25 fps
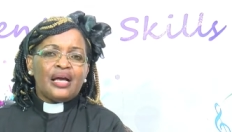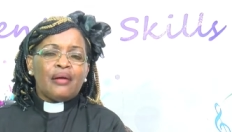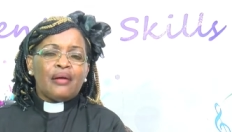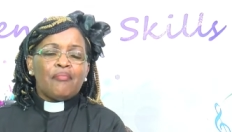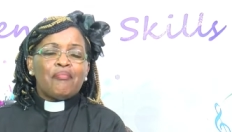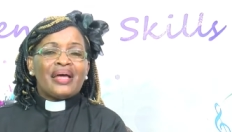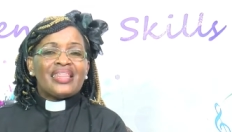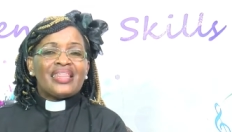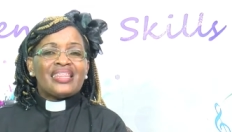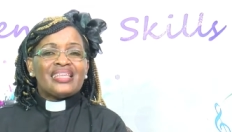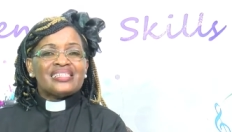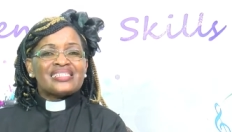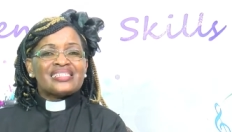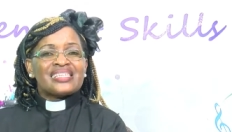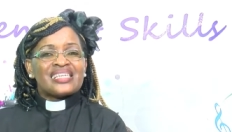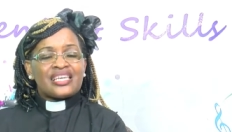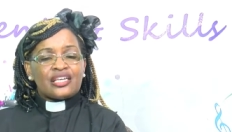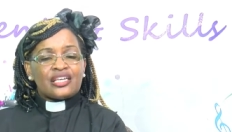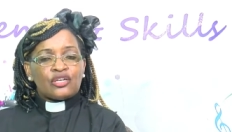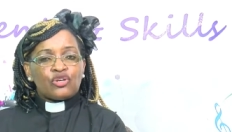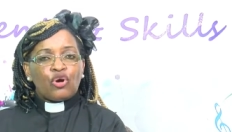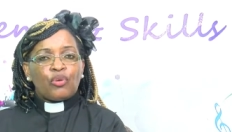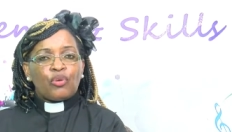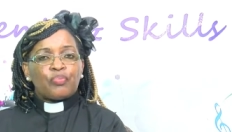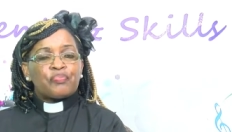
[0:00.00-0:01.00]
But this
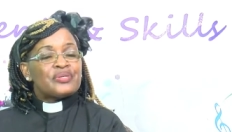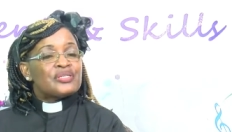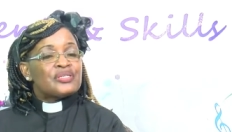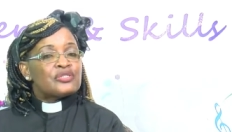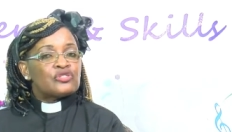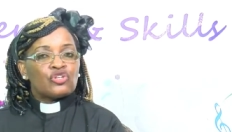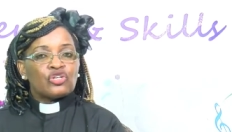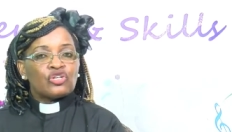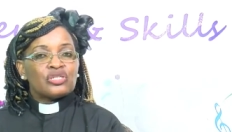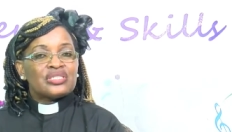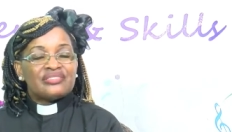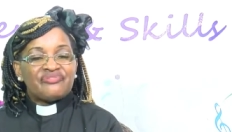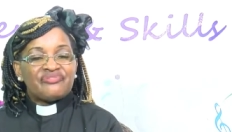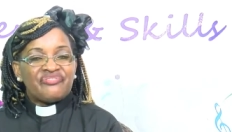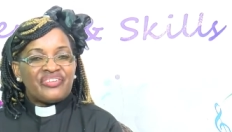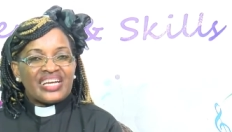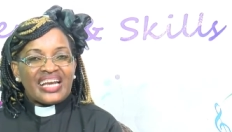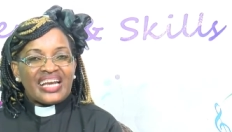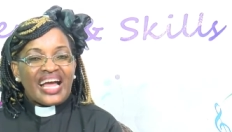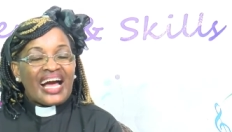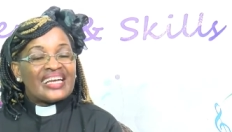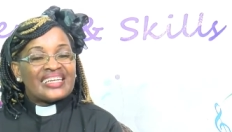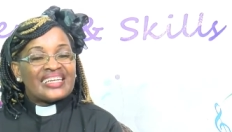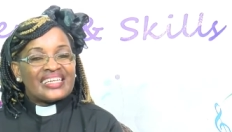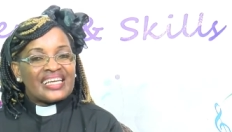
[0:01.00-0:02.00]
KIOP is not
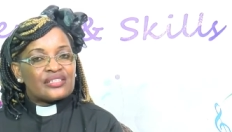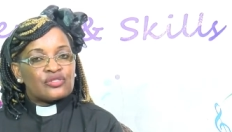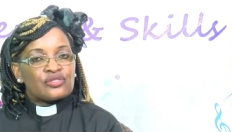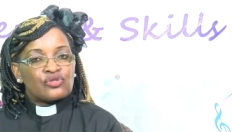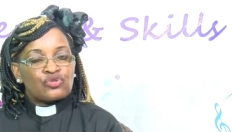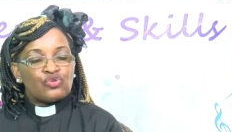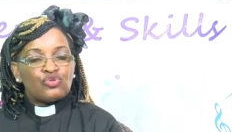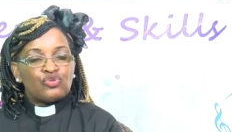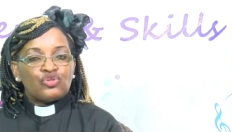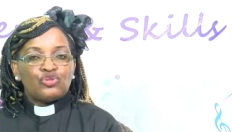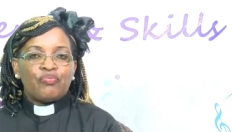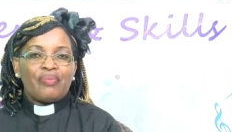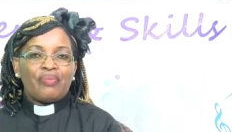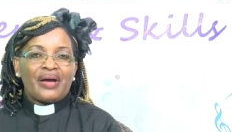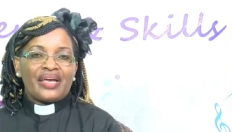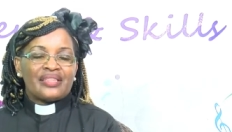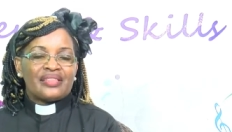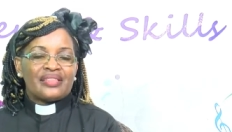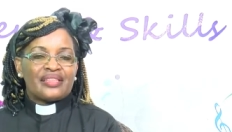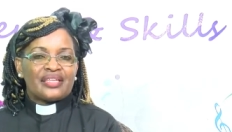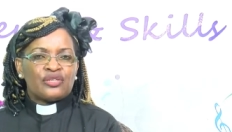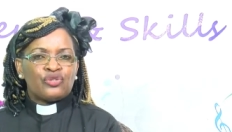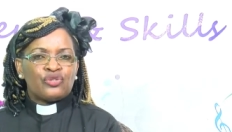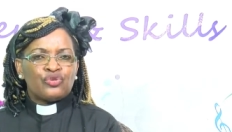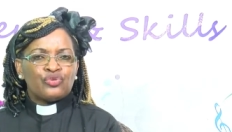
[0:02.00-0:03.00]
even understood by
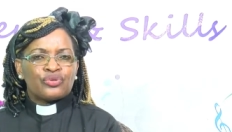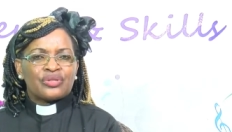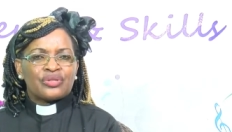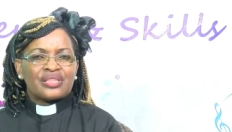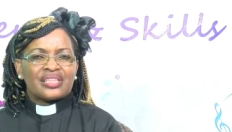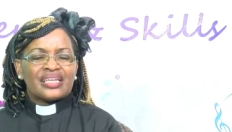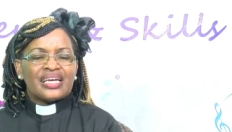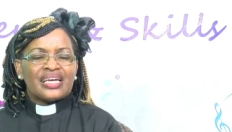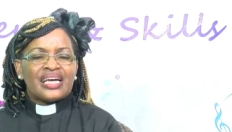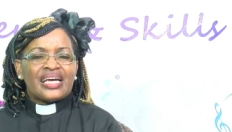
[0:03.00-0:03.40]
the youth.